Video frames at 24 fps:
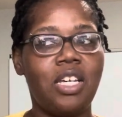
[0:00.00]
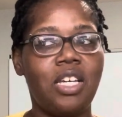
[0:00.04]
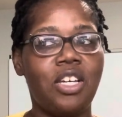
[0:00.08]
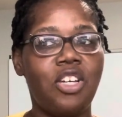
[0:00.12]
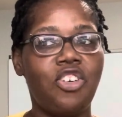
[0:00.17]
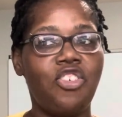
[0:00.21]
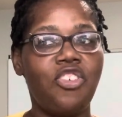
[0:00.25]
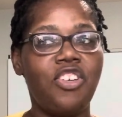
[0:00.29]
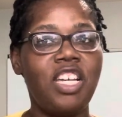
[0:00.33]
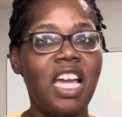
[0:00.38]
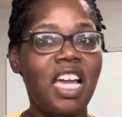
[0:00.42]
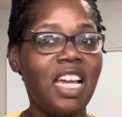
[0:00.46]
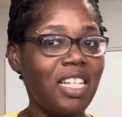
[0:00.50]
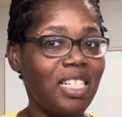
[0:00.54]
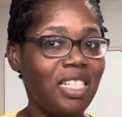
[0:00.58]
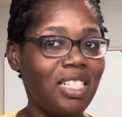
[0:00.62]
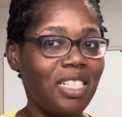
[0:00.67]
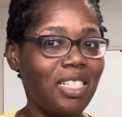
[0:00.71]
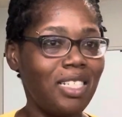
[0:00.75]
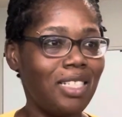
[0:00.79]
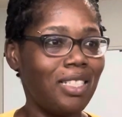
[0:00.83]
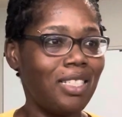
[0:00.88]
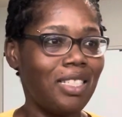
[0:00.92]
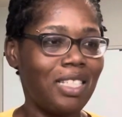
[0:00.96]

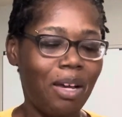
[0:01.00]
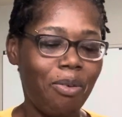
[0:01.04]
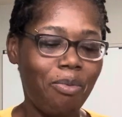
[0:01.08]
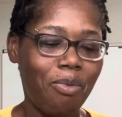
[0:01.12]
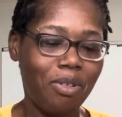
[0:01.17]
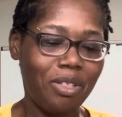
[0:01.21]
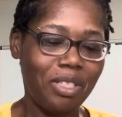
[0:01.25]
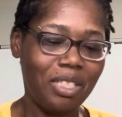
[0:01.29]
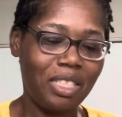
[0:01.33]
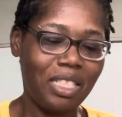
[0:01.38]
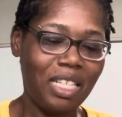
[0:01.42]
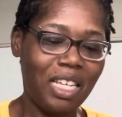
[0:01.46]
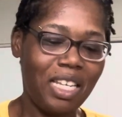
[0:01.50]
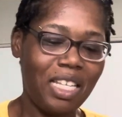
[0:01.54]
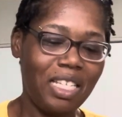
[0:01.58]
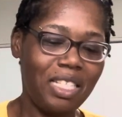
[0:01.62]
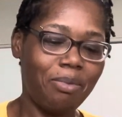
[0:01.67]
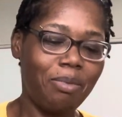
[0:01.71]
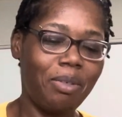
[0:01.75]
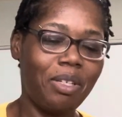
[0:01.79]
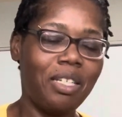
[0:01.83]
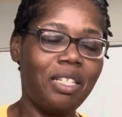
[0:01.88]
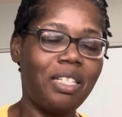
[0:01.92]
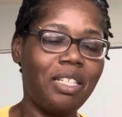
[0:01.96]
Creations. I want to say that's
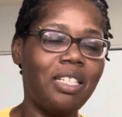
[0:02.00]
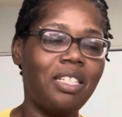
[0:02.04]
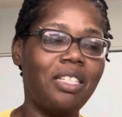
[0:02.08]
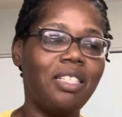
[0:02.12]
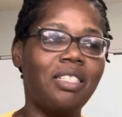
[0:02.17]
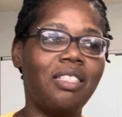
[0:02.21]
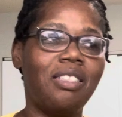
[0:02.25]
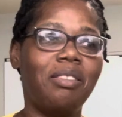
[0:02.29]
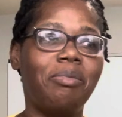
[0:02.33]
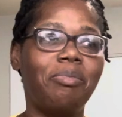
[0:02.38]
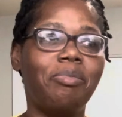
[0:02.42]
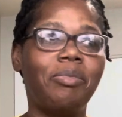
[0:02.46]
what it is.